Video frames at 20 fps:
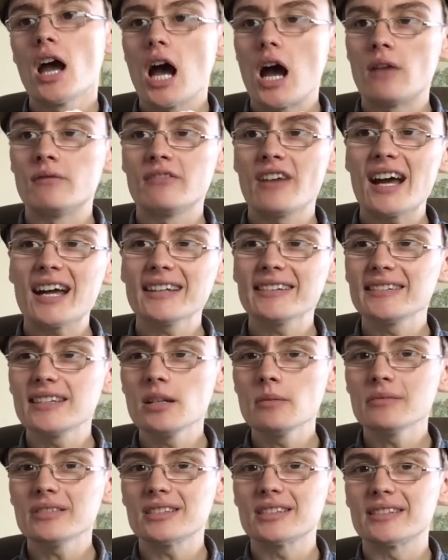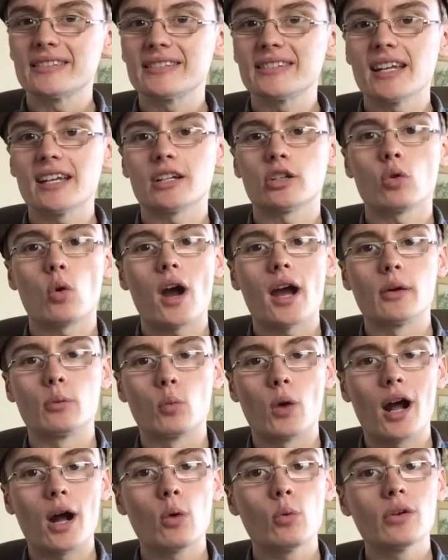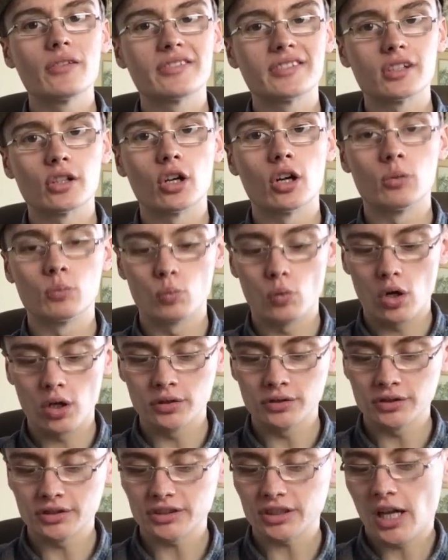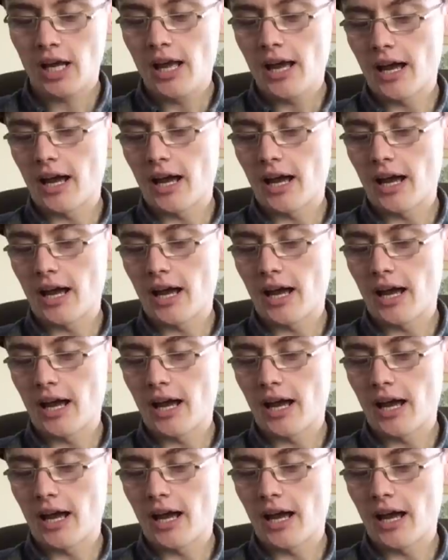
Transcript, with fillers: and that seems to sit quite well with certain ones.